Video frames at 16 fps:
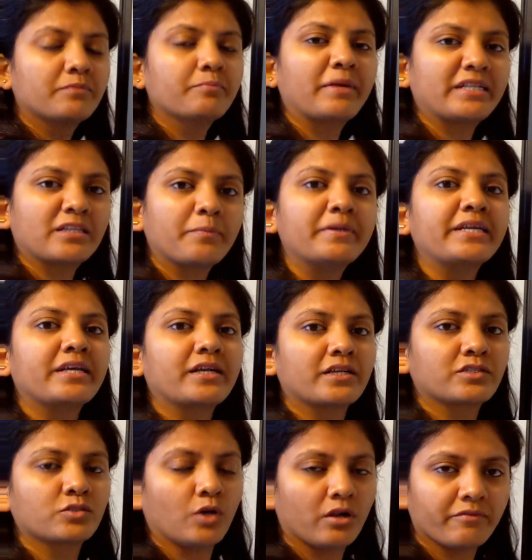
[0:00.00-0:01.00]

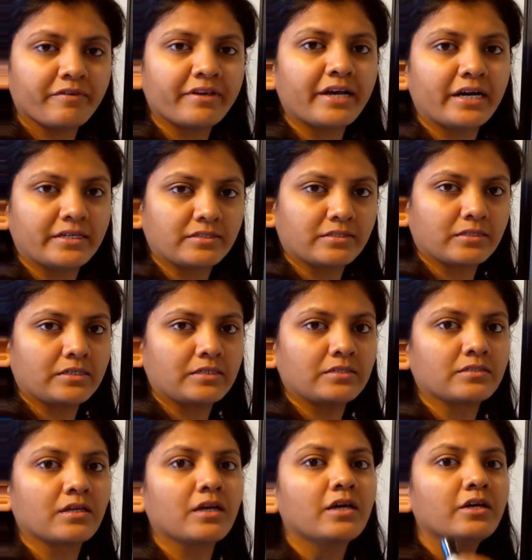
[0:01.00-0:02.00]
mathematical solving
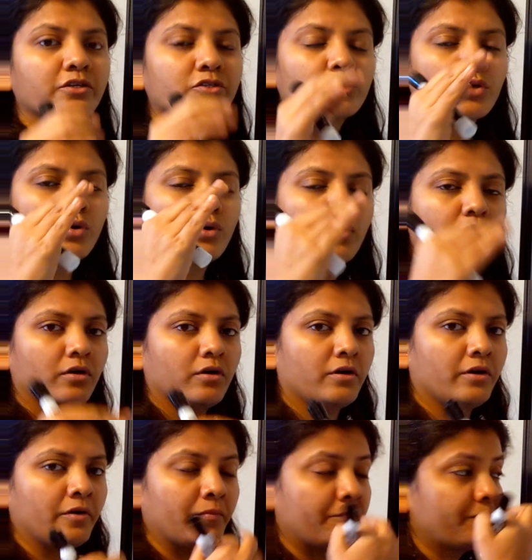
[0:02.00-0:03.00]
answers.
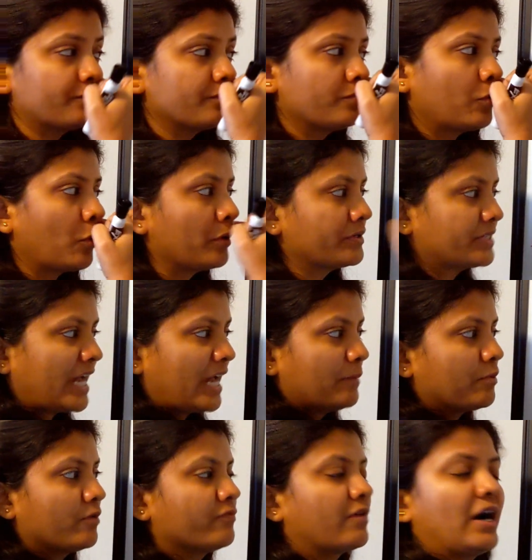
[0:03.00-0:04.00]
So both
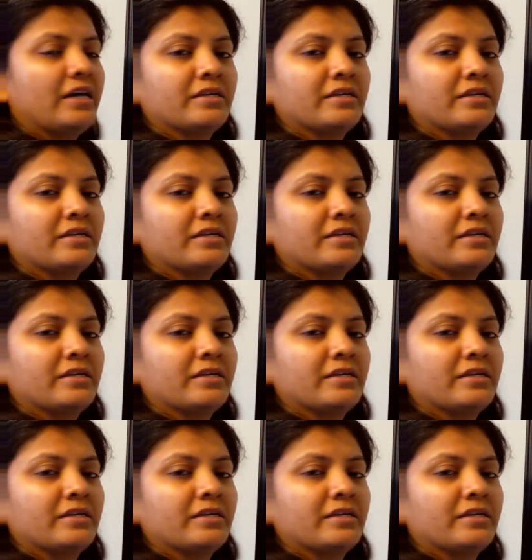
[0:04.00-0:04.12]
type of